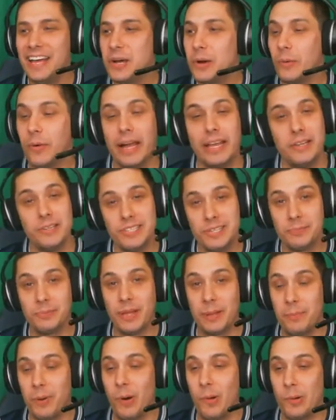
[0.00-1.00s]
Well, I used to
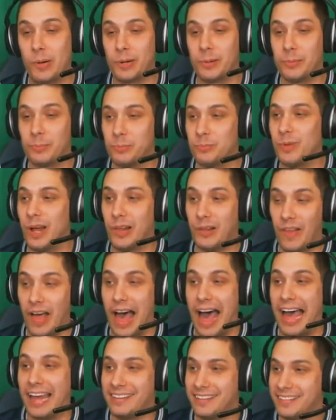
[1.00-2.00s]
play poker a
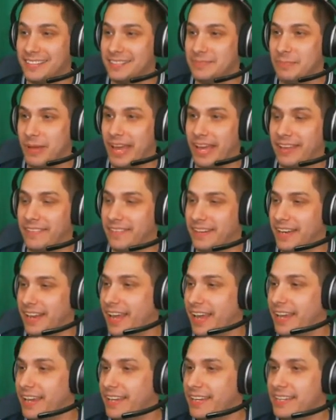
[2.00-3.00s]
lot back in the
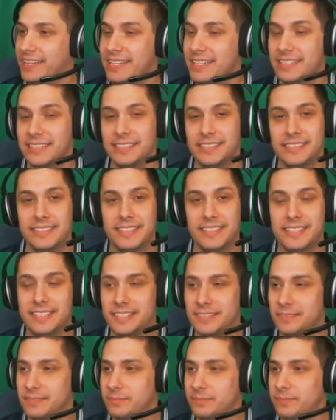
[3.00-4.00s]
day. So I'm kind
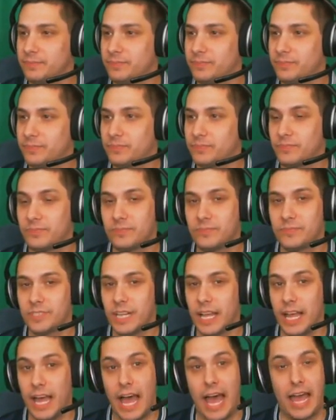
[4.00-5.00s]
of at a disadvantage here.
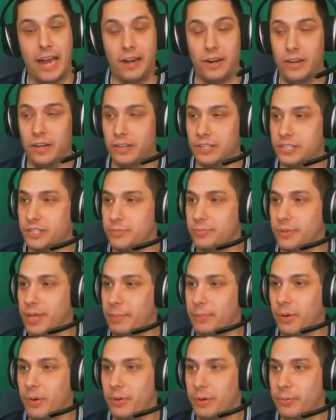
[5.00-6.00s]
I don't know. Did you
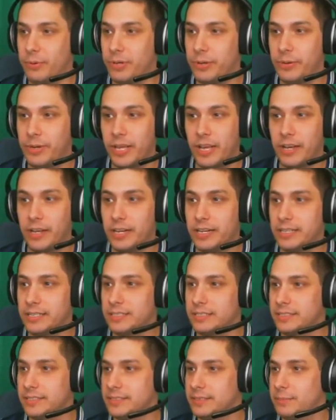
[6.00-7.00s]
play poker when you were younger?
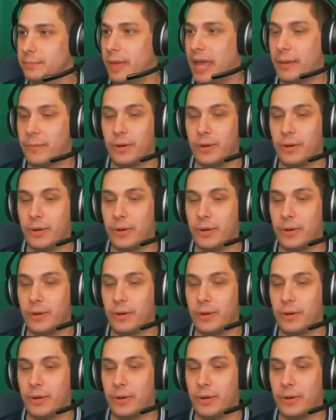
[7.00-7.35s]
Back